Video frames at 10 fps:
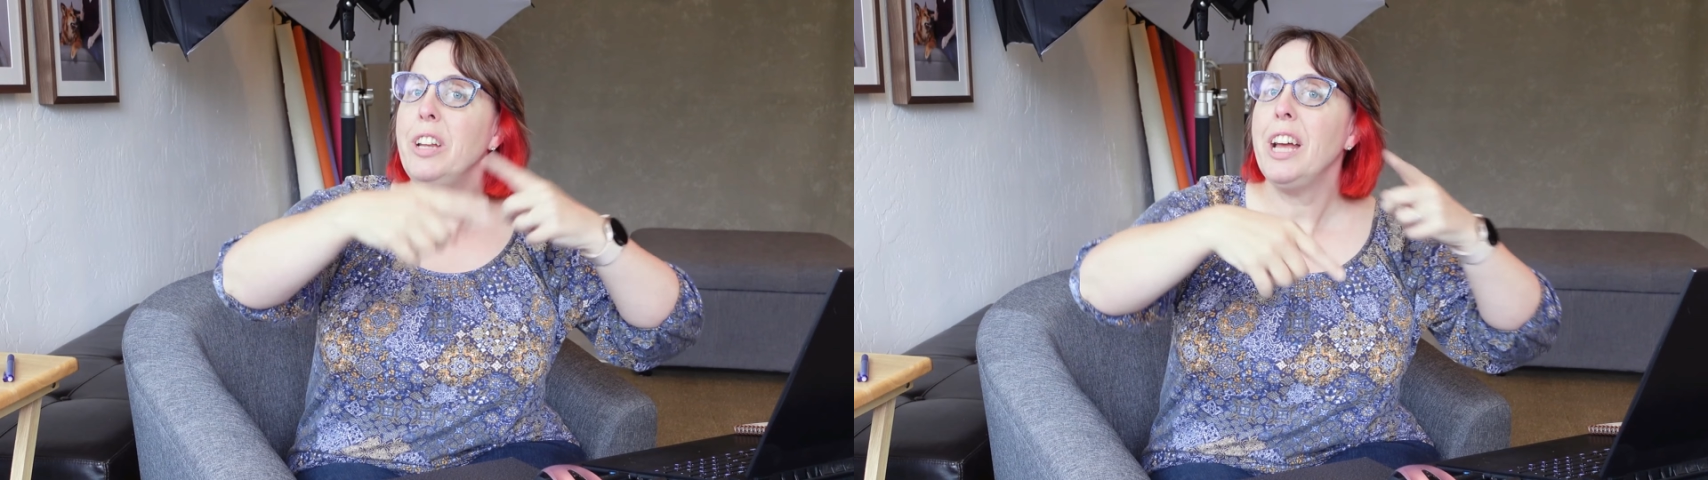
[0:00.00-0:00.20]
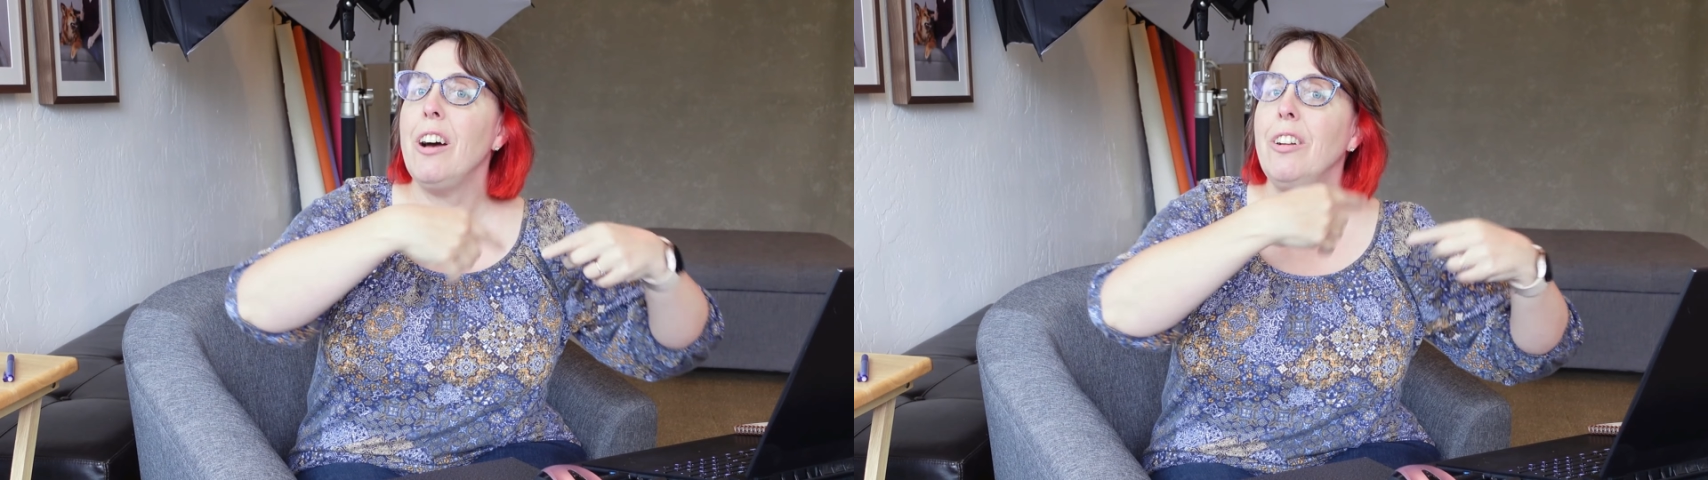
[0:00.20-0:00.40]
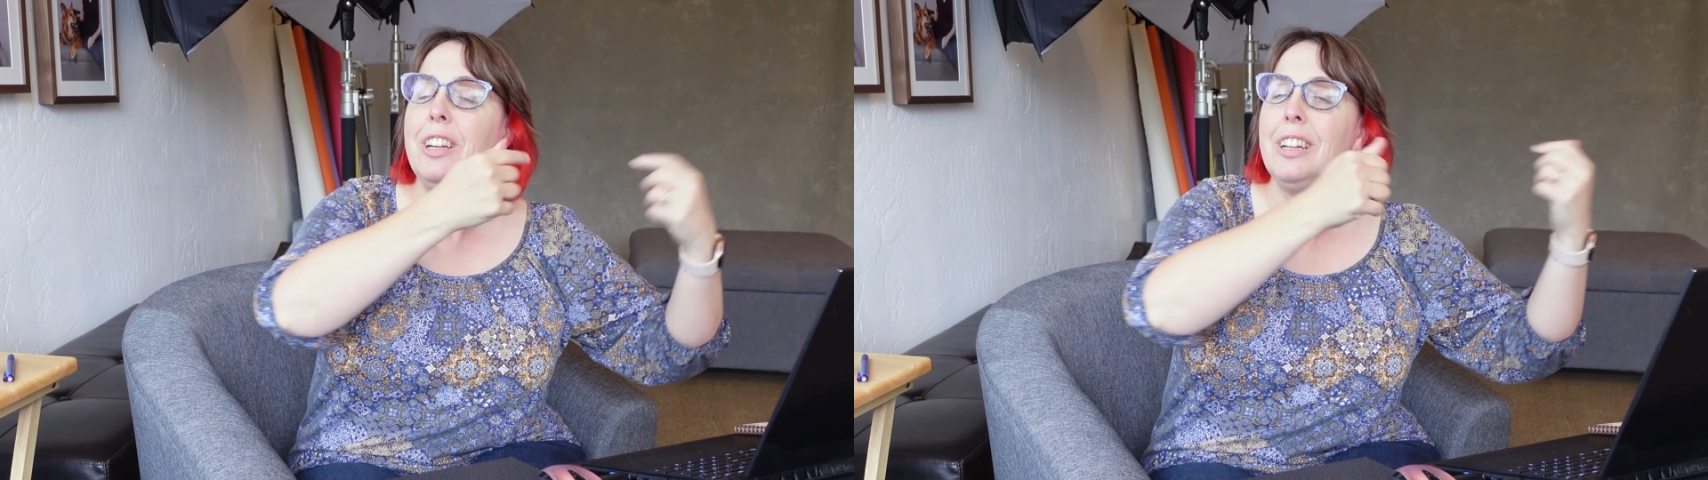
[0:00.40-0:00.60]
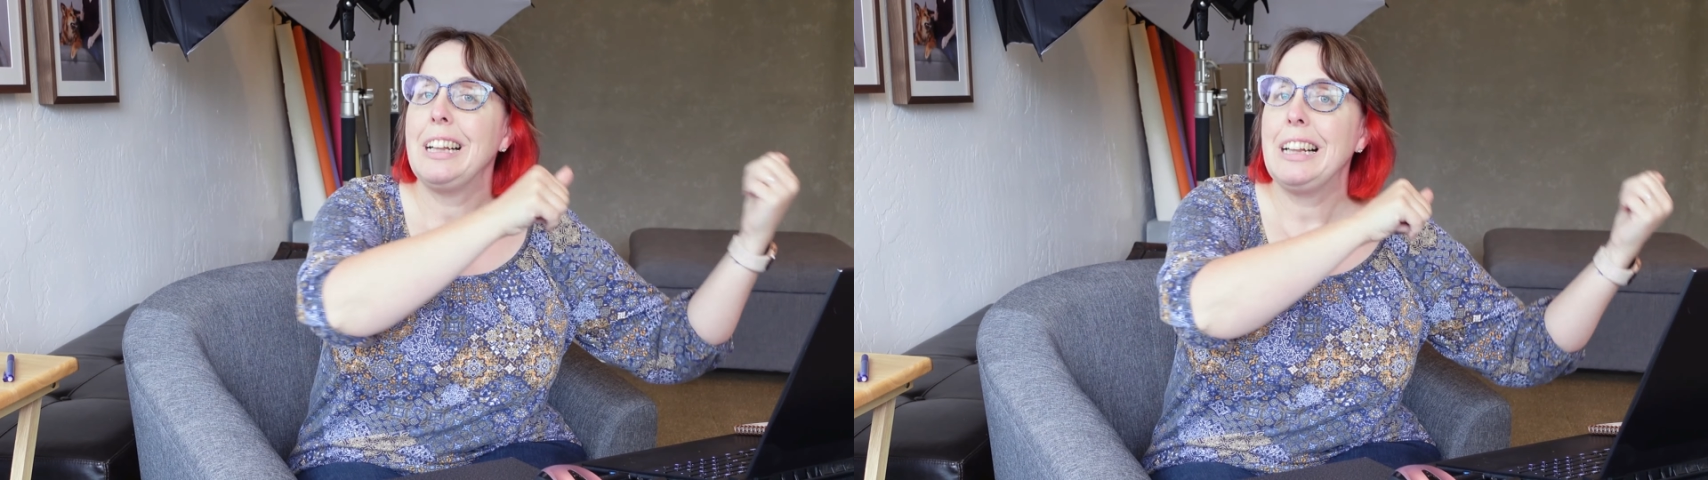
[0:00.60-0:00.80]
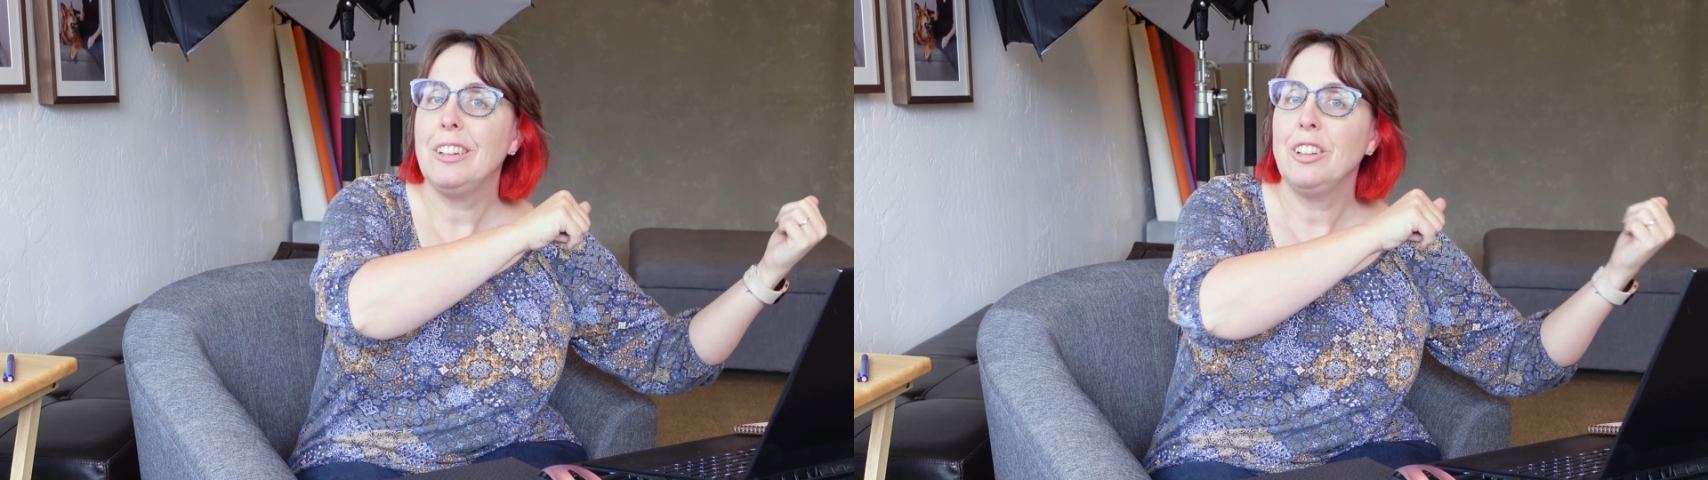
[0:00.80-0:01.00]
down
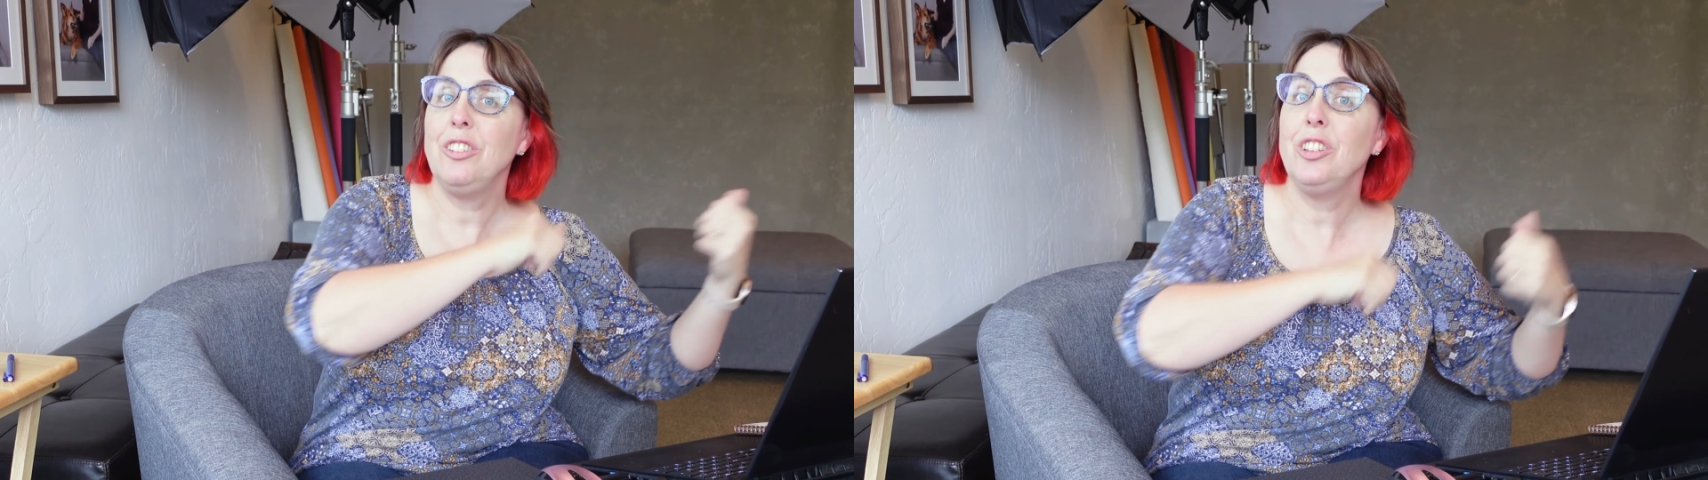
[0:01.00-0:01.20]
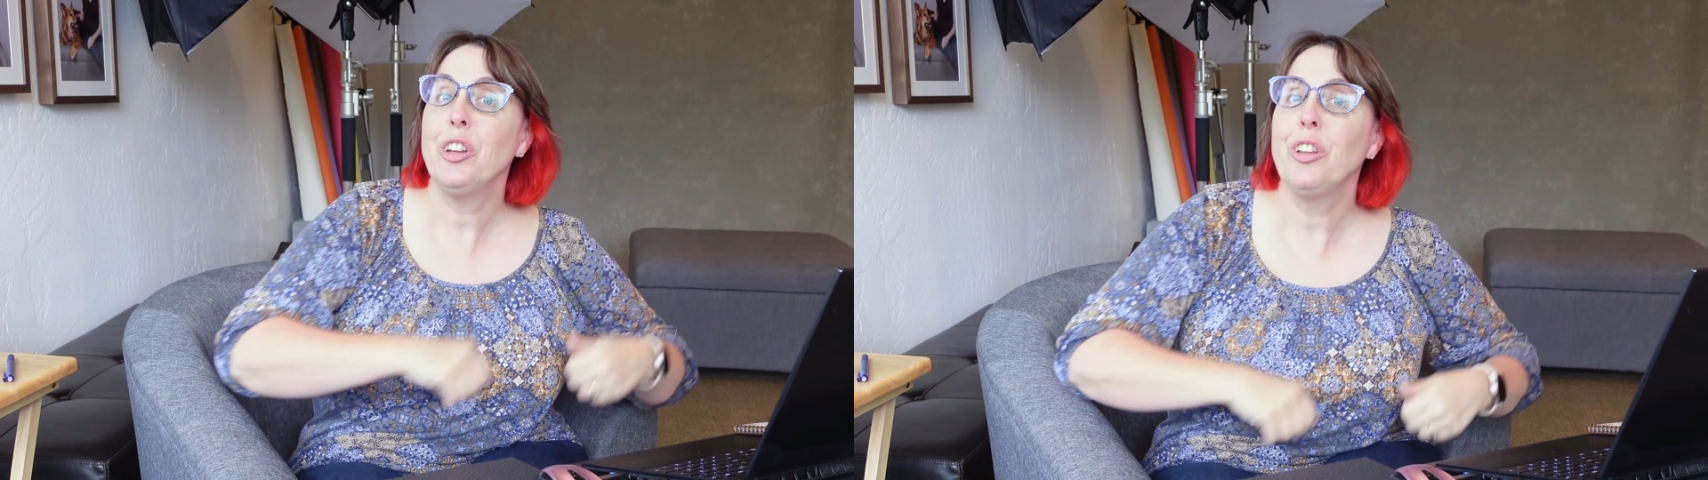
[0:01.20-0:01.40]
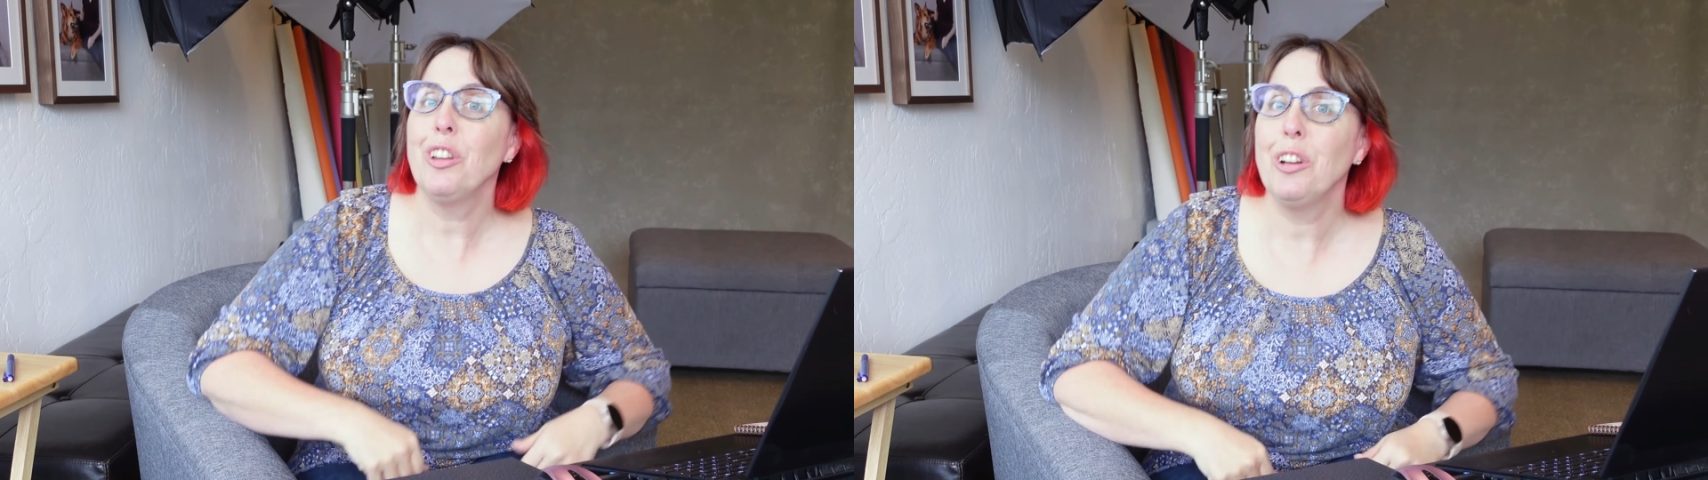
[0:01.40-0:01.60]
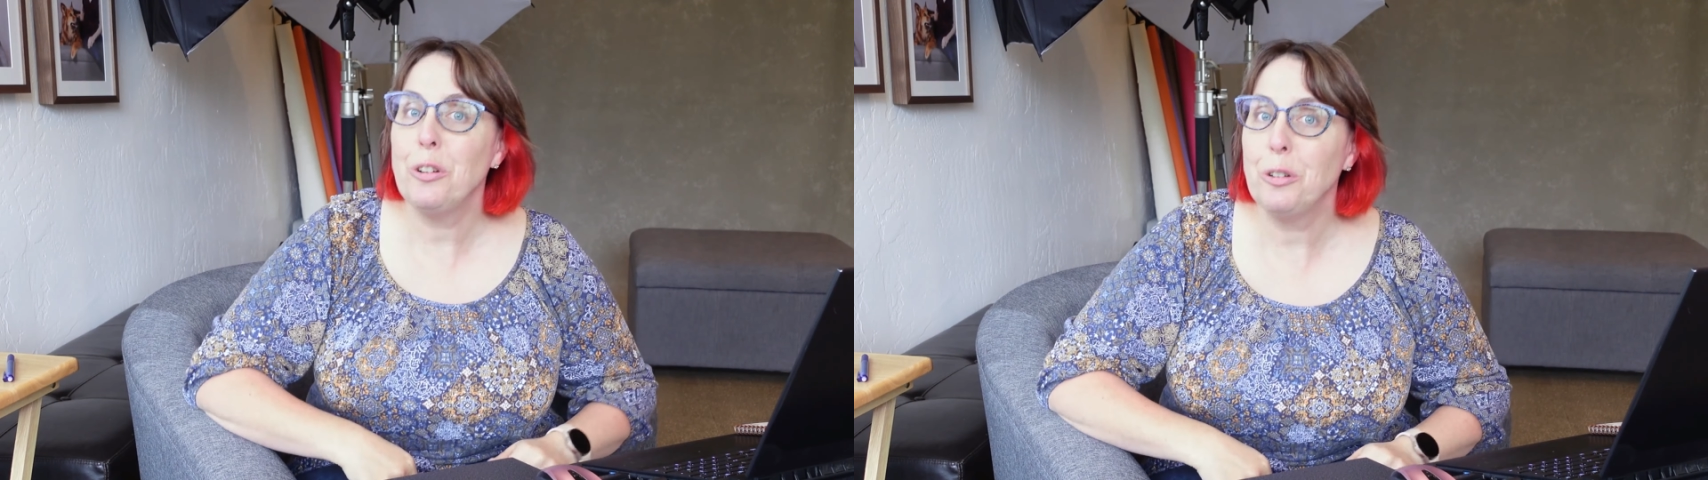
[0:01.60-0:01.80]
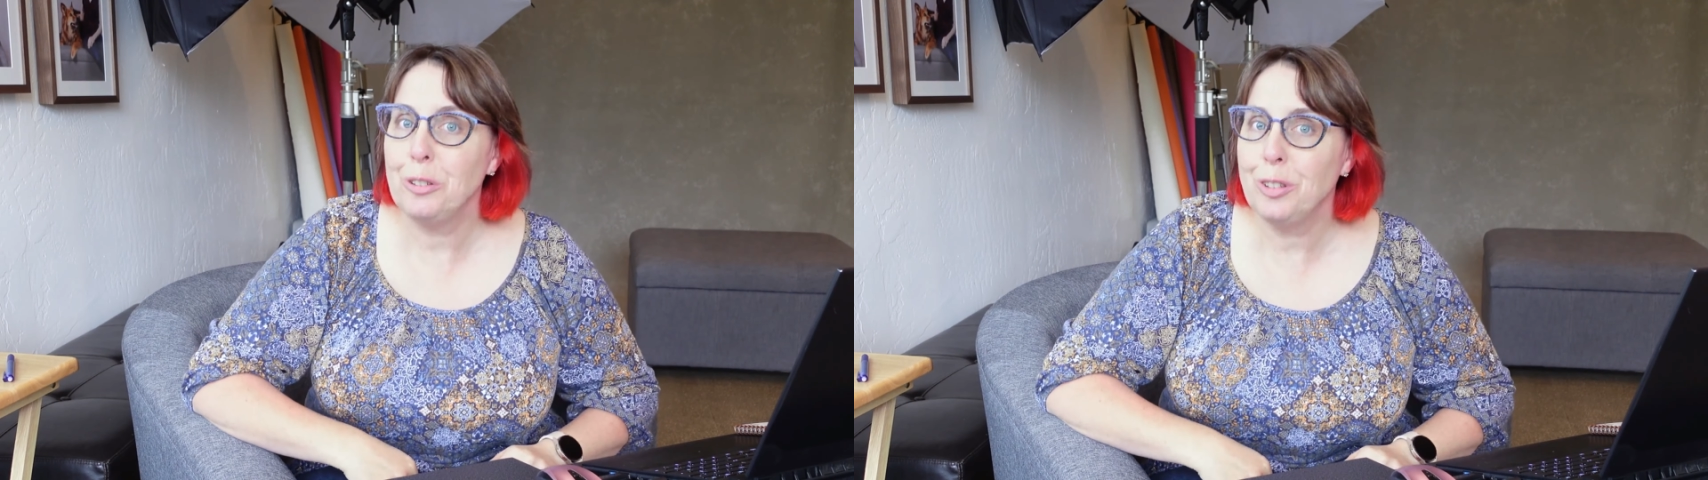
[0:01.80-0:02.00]
to
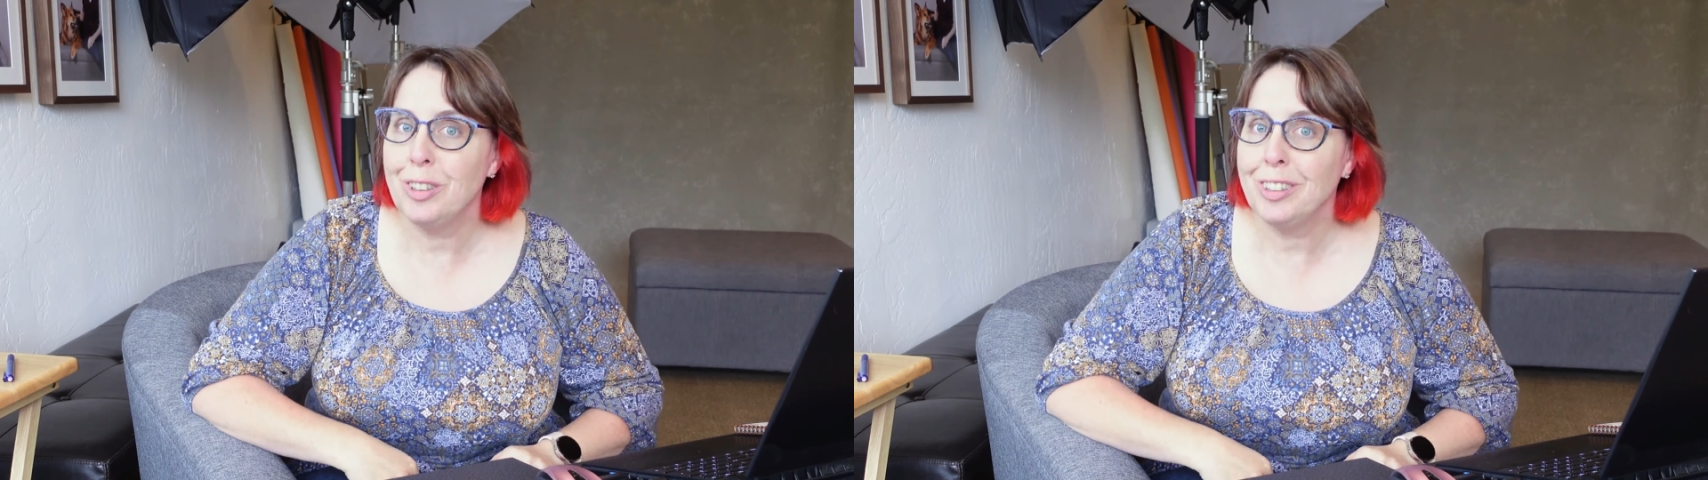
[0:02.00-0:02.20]
Lowe's.